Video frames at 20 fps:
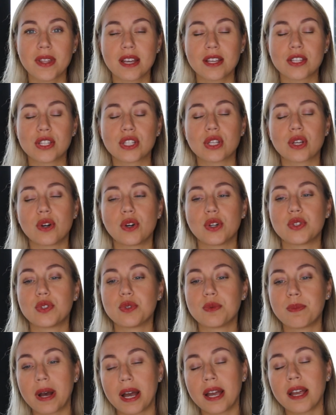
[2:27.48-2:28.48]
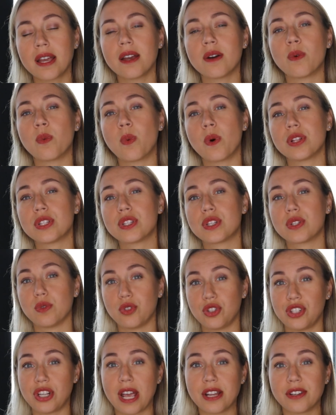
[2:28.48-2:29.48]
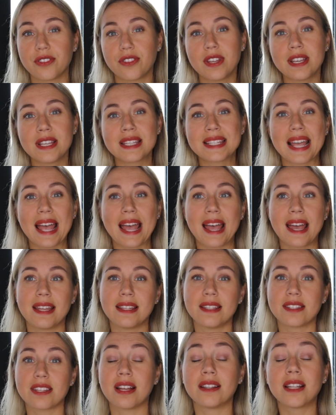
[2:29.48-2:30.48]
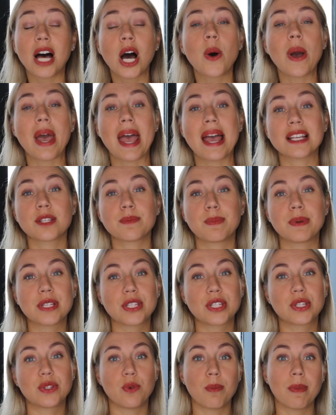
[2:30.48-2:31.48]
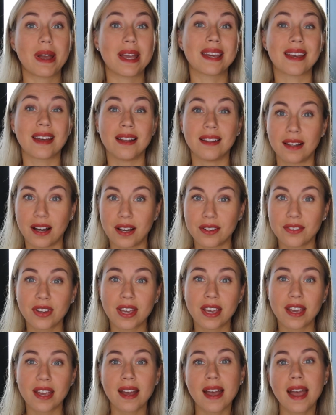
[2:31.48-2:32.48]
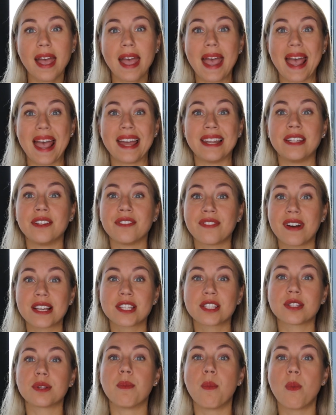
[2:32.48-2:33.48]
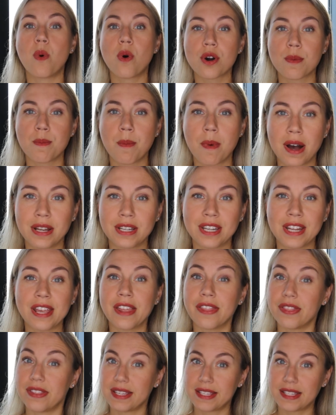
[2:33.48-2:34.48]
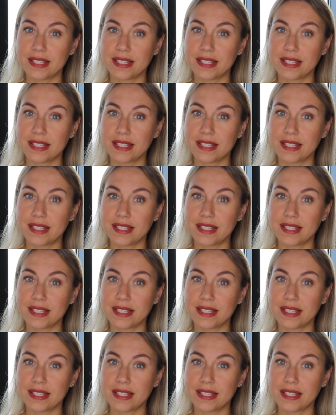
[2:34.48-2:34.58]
So Dubai wants to change this and allow expats to make a life here and invest more money in this